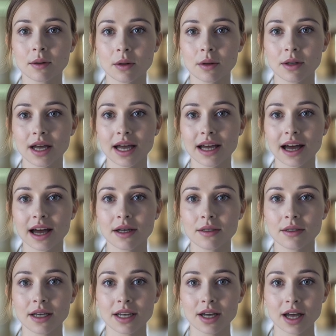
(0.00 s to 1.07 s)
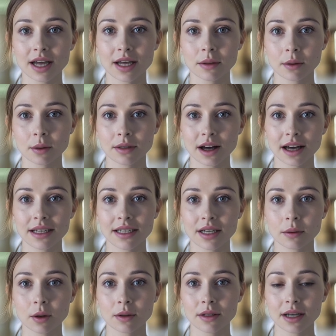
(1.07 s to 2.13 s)
Routine health teaching is provided
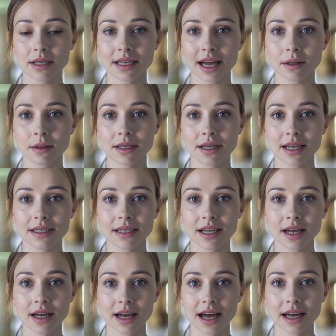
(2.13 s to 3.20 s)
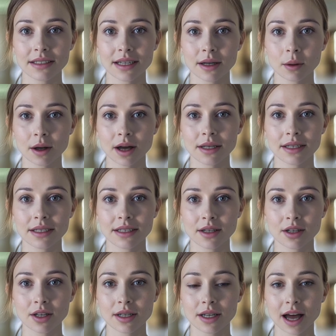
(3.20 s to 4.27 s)
to prevent DVTs in clients at risk,
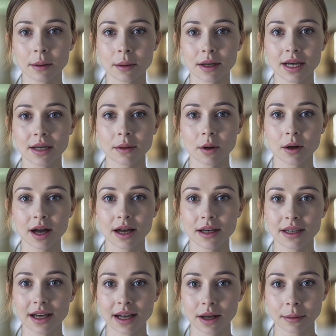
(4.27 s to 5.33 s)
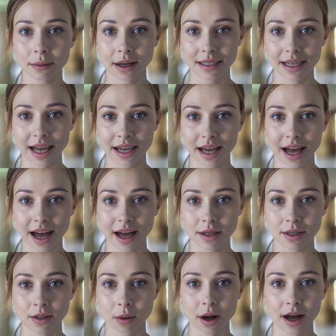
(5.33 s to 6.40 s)
such as stopping smoking, maintaining a
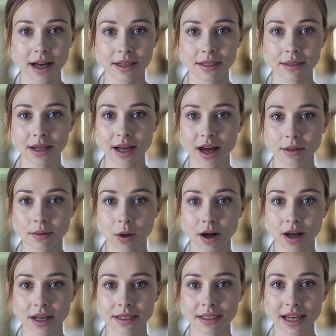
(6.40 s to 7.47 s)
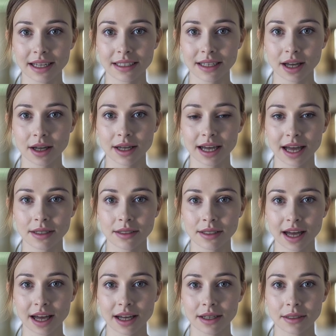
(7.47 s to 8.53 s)
healthy weight, avoiding a sedentary
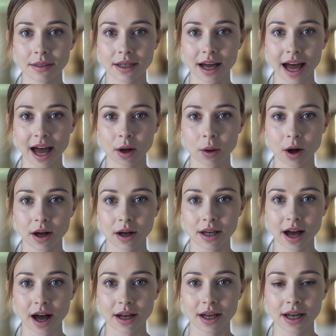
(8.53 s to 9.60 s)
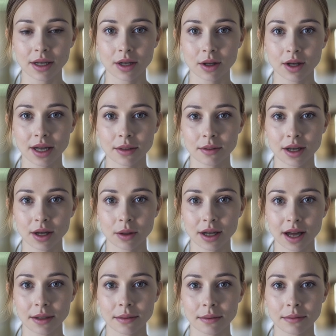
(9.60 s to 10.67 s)
lifestyle, and wearing non constrictive
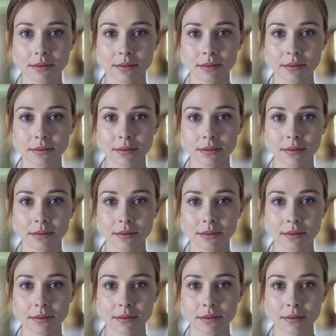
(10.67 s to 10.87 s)
clothing.